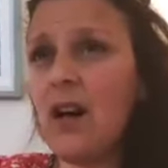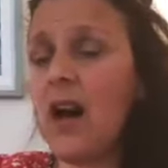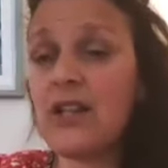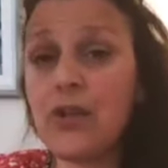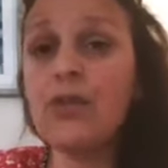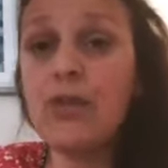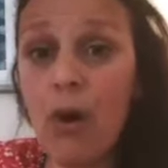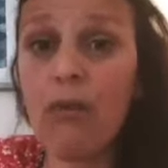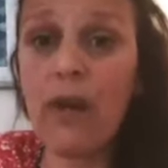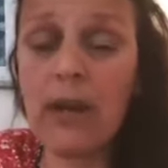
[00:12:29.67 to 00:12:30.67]
I do
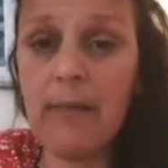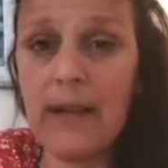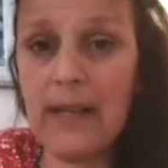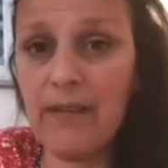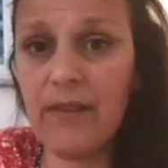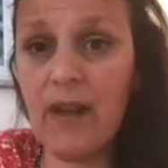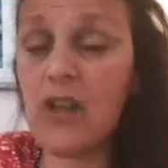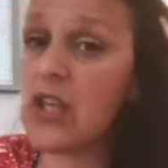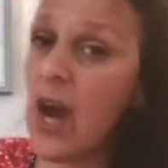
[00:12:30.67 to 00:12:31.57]
not recommend liver flush.